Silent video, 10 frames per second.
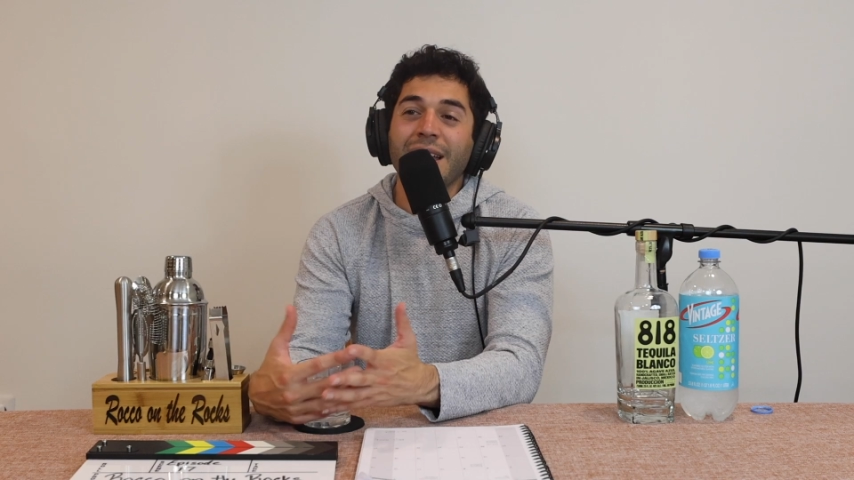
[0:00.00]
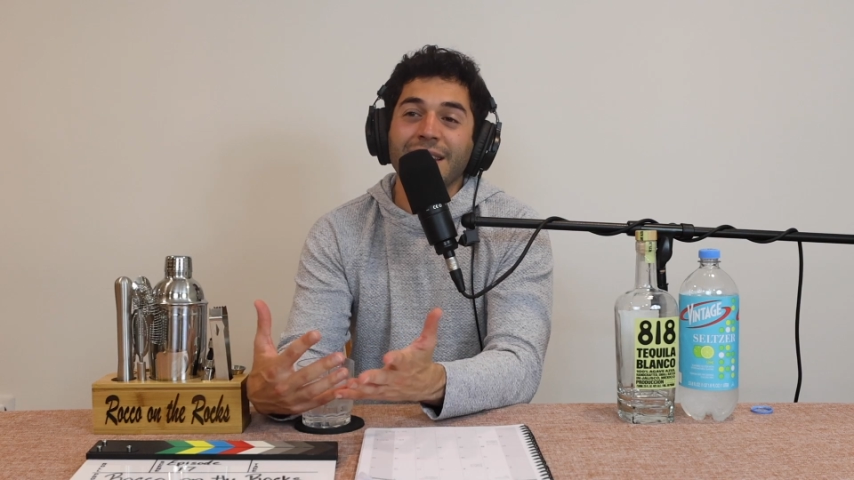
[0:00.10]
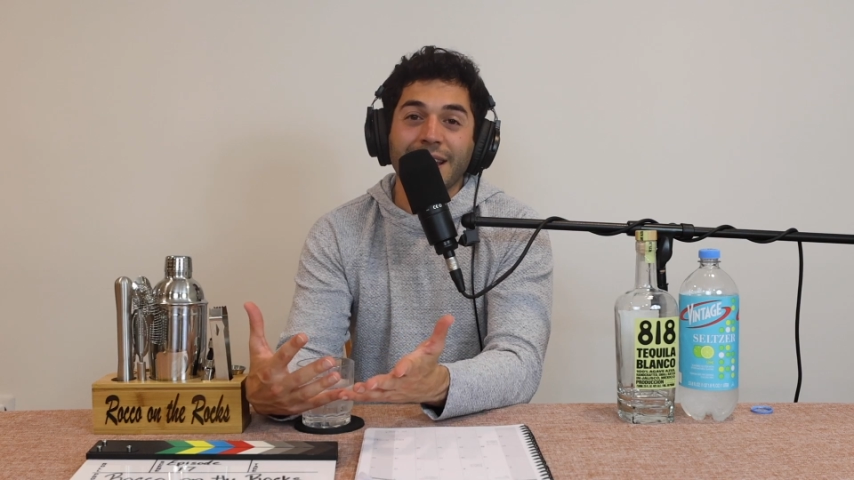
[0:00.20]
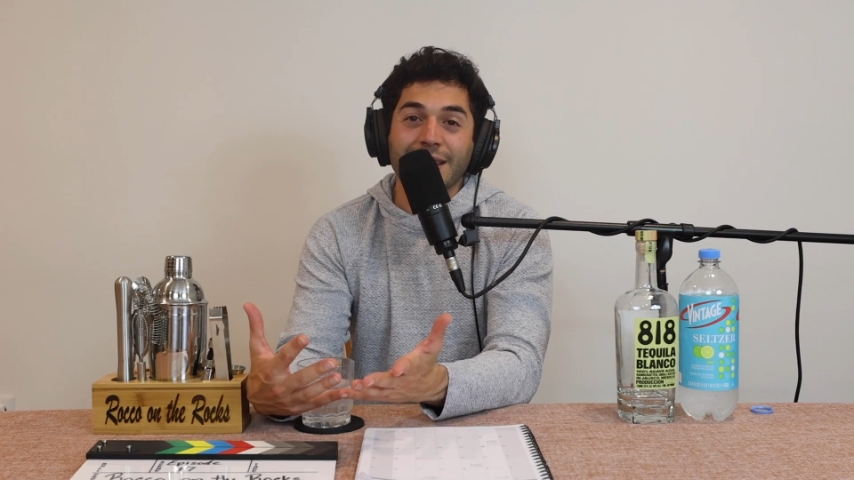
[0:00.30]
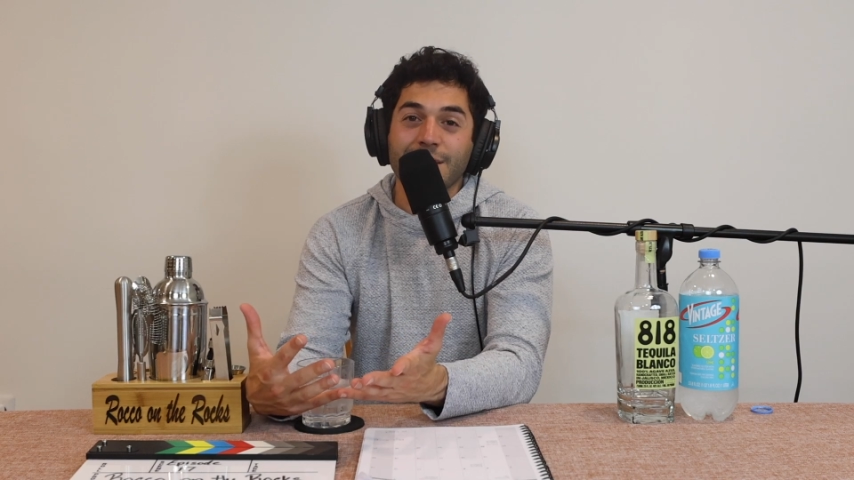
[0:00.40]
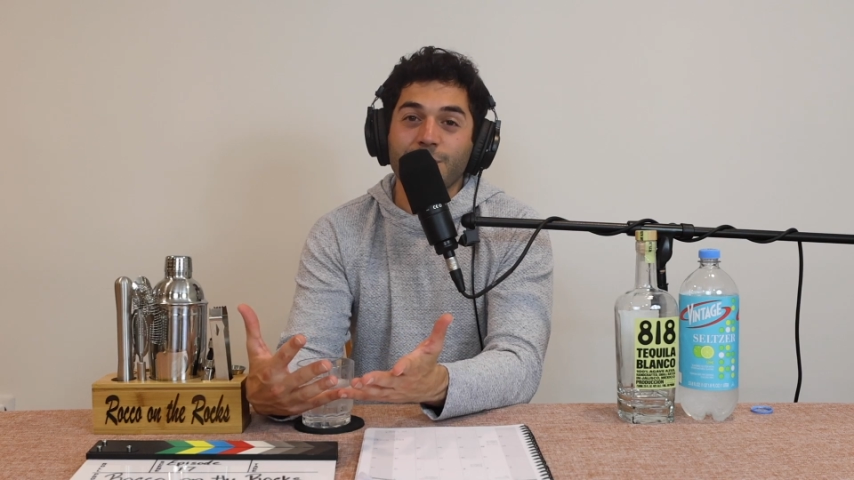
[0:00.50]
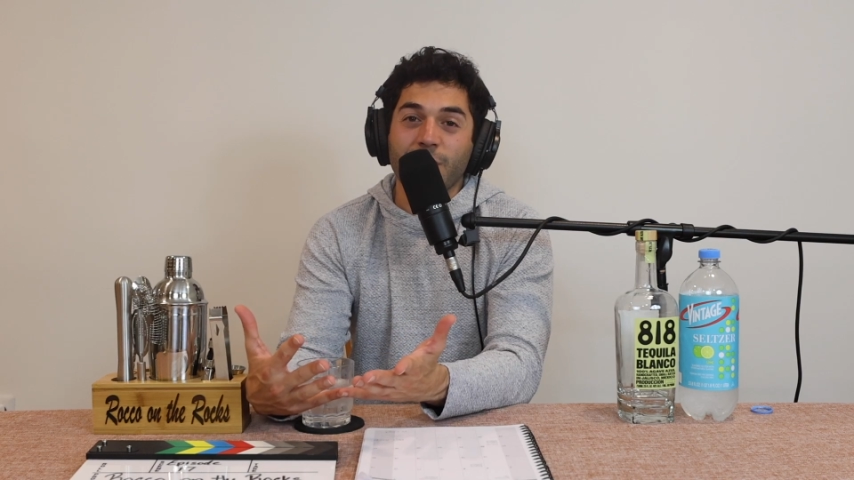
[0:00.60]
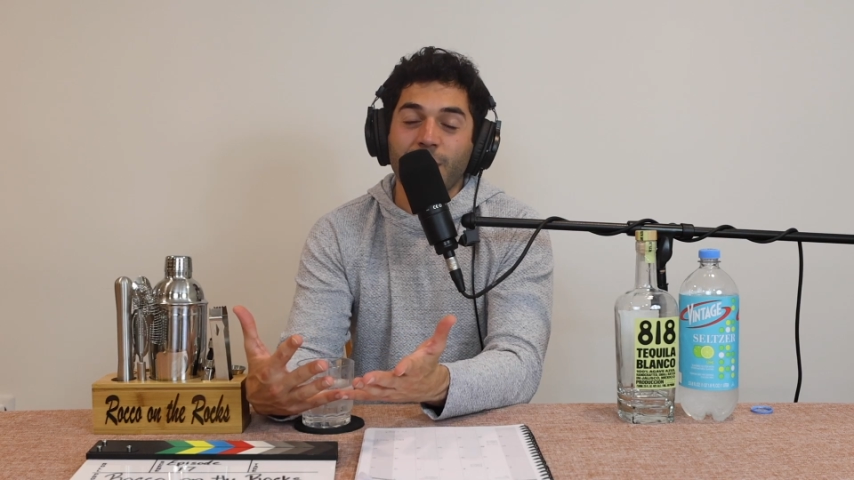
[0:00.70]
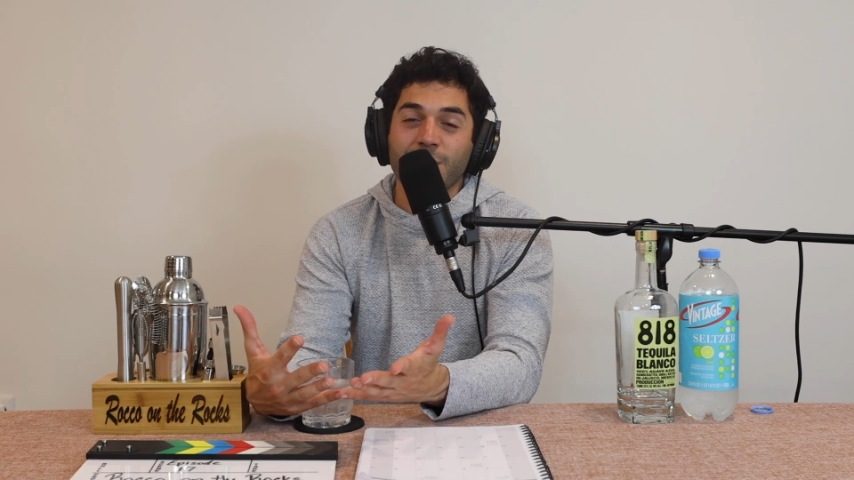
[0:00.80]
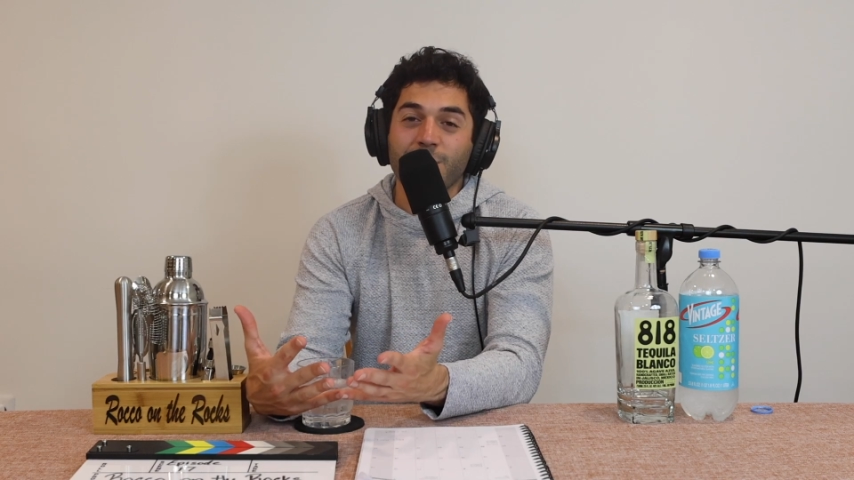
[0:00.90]
Like and
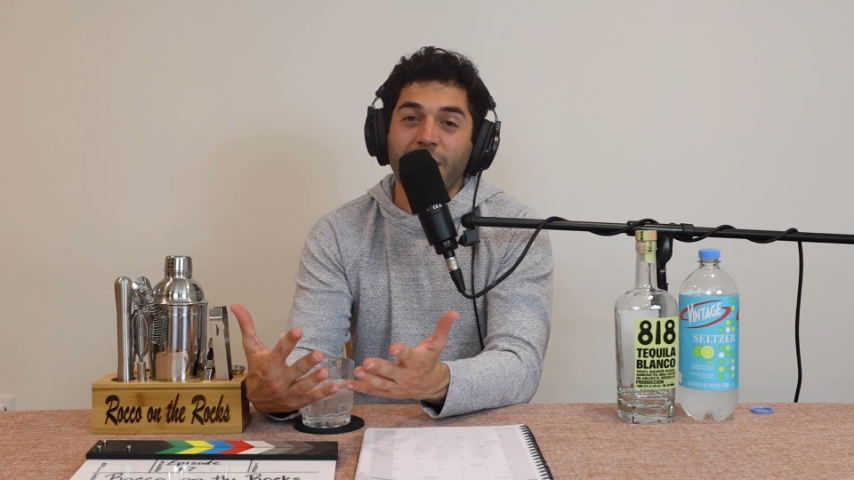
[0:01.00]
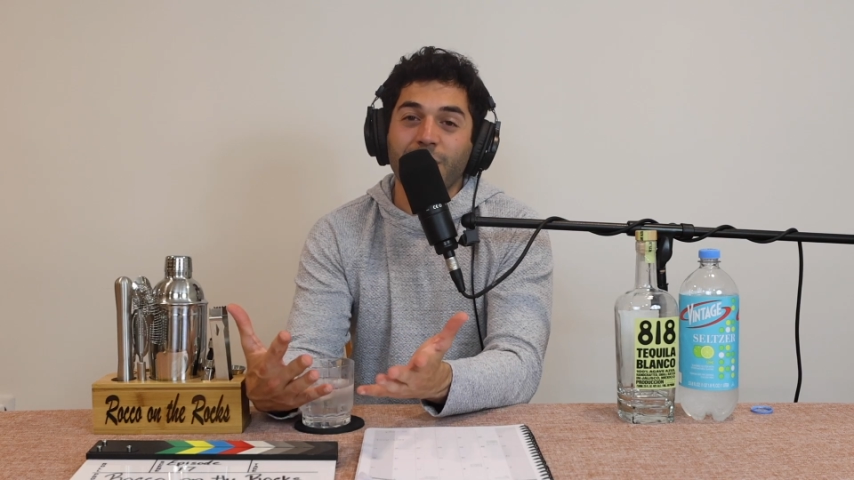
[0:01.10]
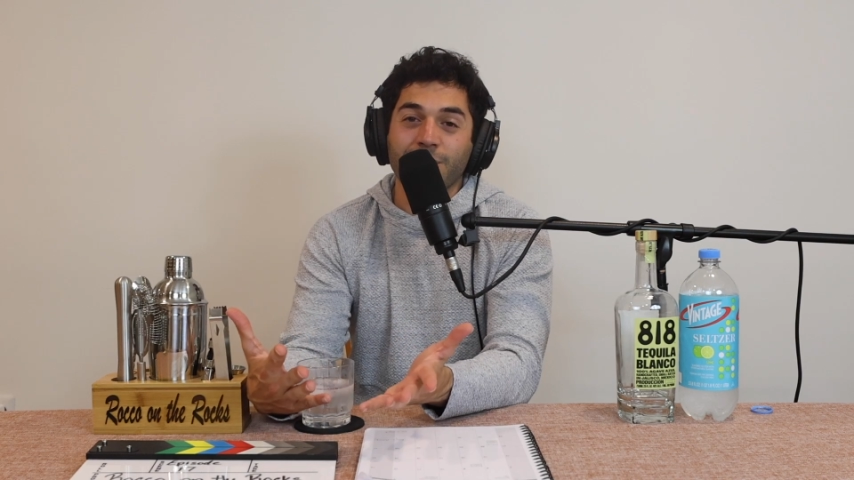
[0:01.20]
subscribe as well,